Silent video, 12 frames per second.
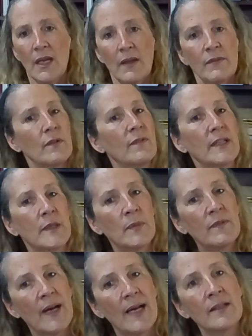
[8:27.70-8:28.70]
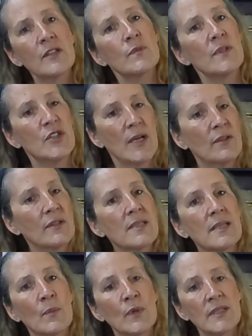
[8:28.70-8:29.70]
If you're a victim of violence, reach out to
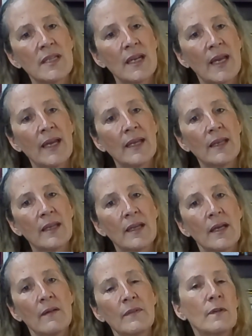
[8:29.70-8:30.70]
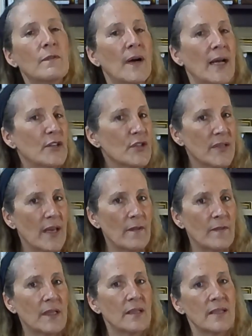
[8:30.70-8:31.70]
someone today. If you find
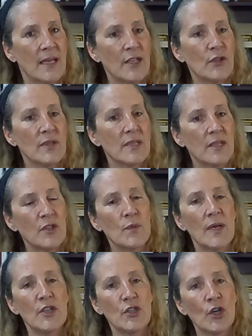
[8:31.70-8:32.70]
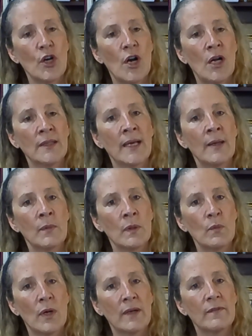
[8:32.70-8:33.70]
yourself in a dangerous situation, call
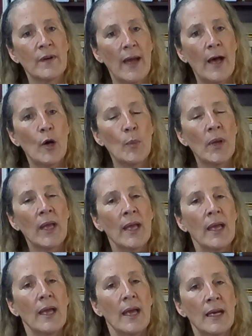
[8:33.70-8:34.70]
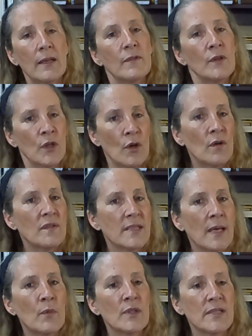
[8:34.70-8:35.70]
911 for help. And if you know of
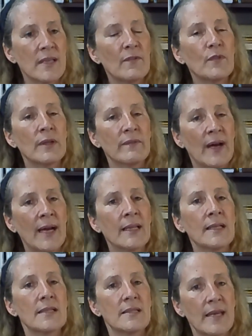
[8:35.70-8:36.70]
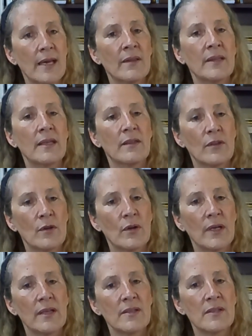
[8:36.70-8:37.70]
someone suffering violence, tell the
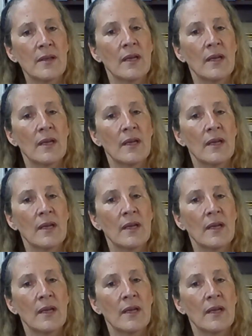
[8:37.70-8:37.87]
authorities.